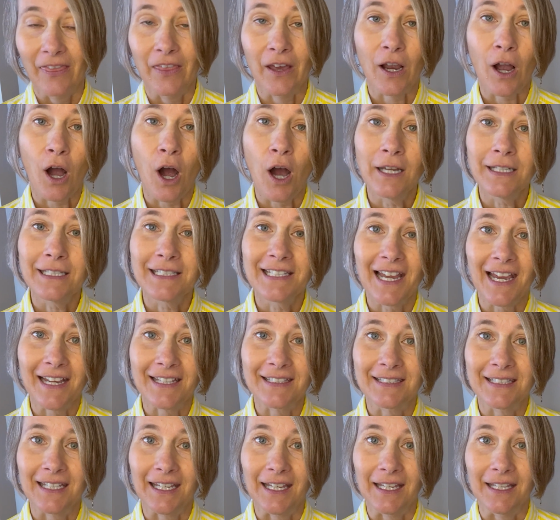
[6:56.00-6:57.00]
The
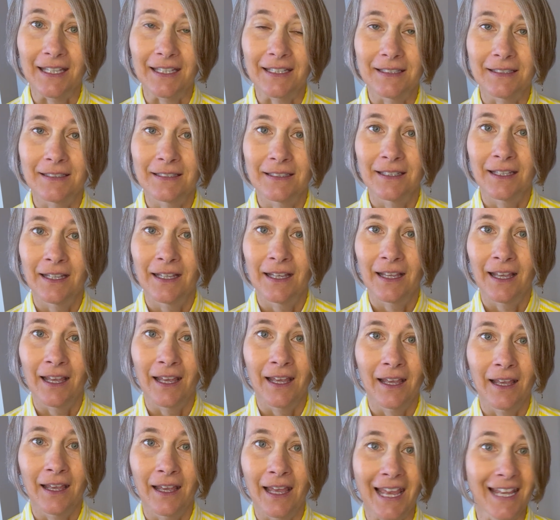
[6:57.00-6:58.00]
context is,
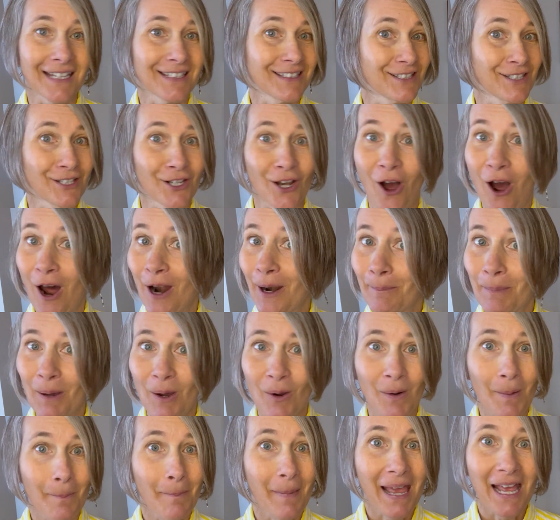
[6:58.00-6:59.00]
it's not
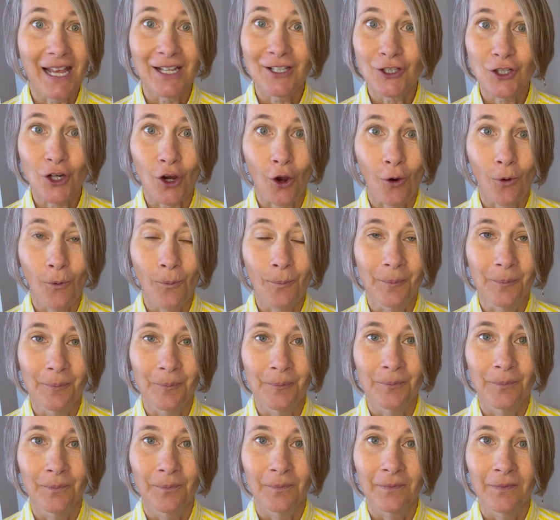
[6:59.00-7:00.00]
about a banjo,
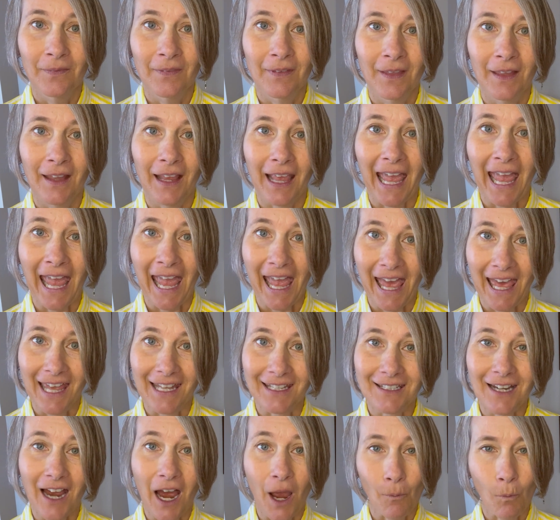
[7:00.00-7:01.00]
and
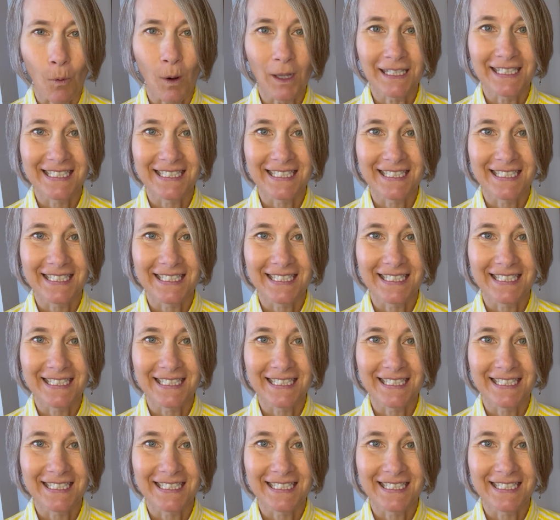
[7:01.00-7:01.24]
I want